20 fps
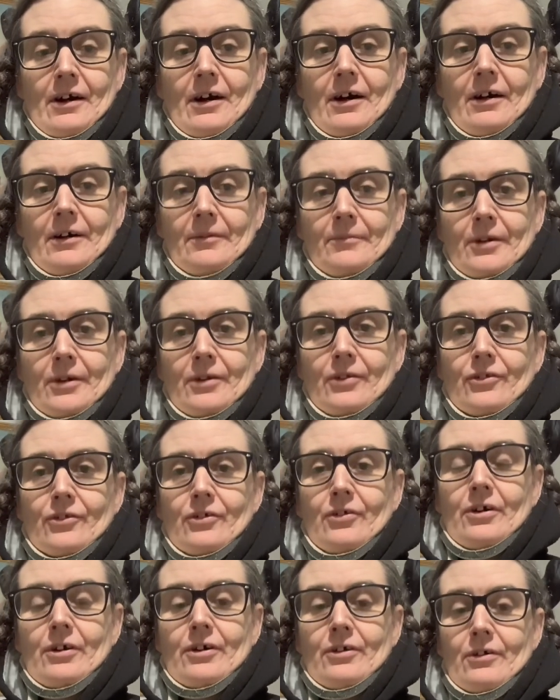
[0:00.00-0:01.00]
I'm going to
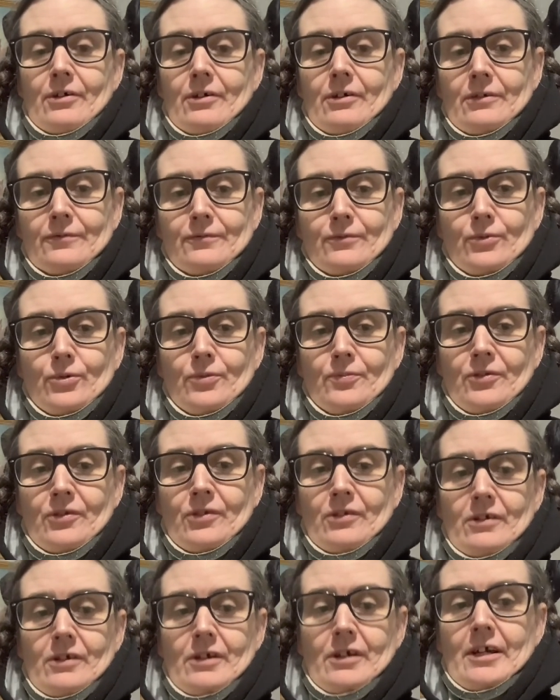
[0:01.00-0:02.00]
sign off.
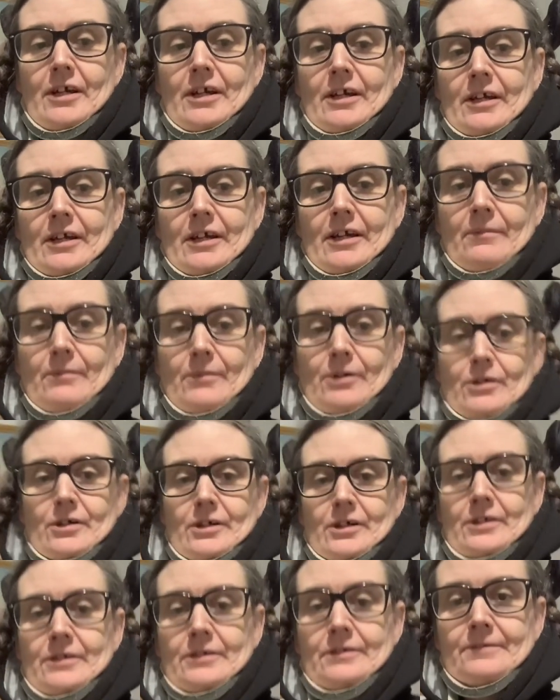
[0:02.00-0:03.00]
Whoops. Get
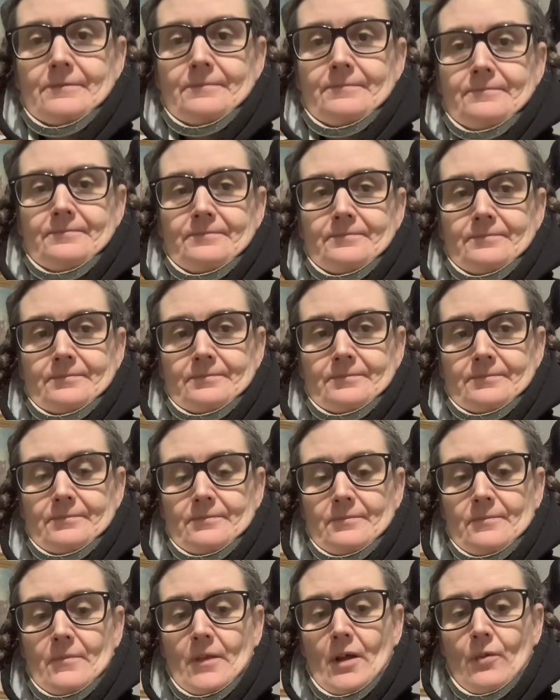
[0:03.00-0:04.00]
my...
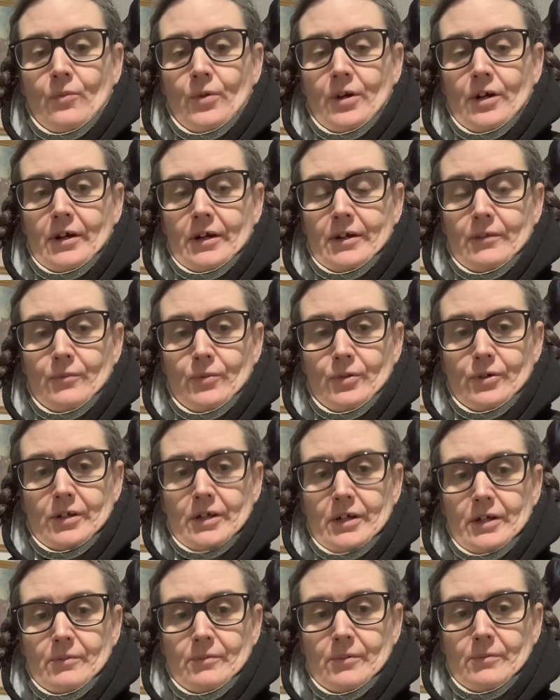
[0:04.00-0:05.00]
when I can work
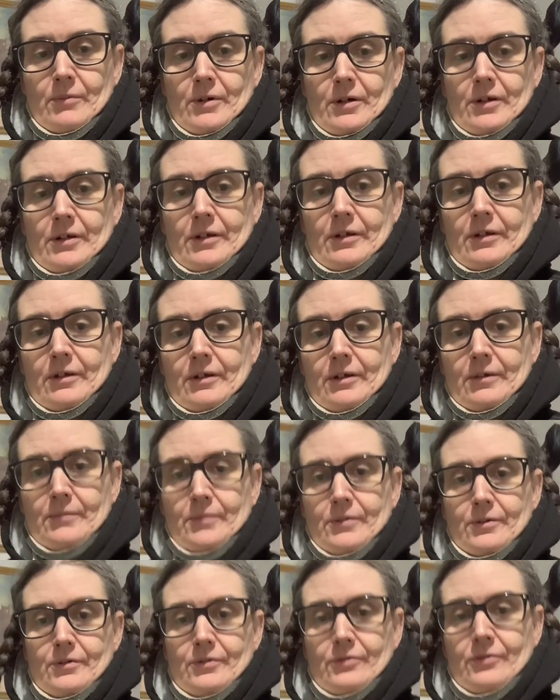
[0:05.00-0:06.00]
out when my
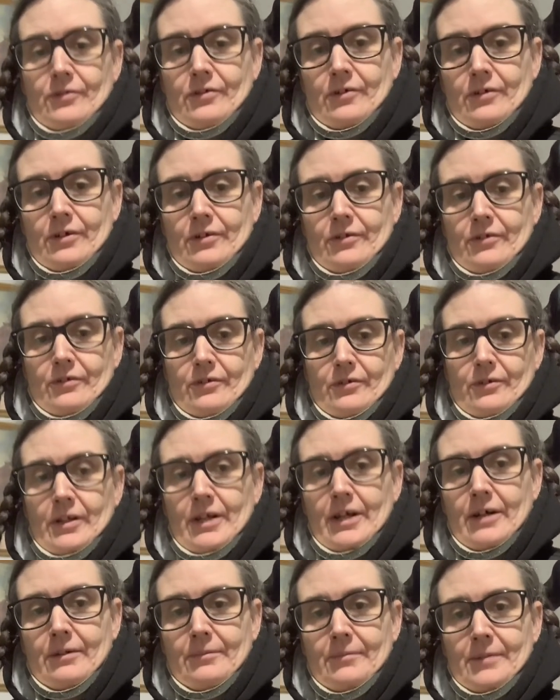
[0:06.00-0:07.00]
computer decides to
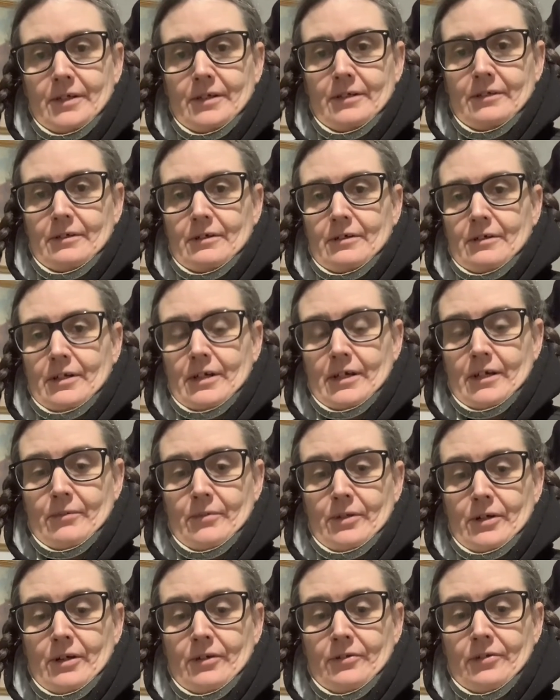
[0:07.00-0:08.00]
allow me. Okay,
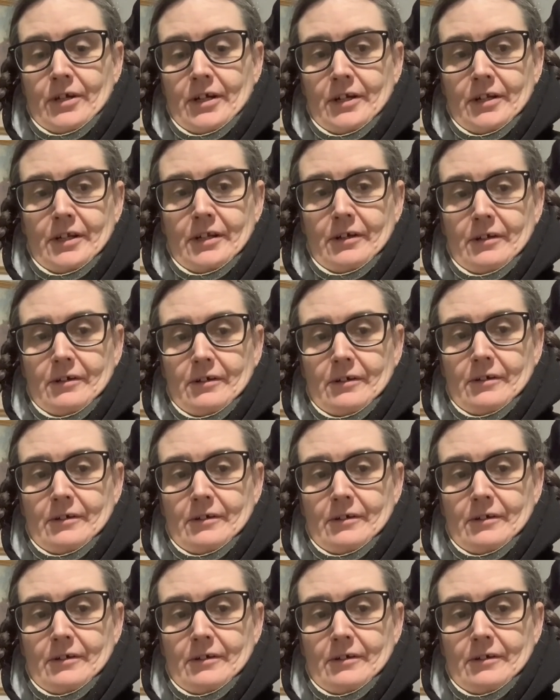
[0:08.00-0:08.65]
we're going down here.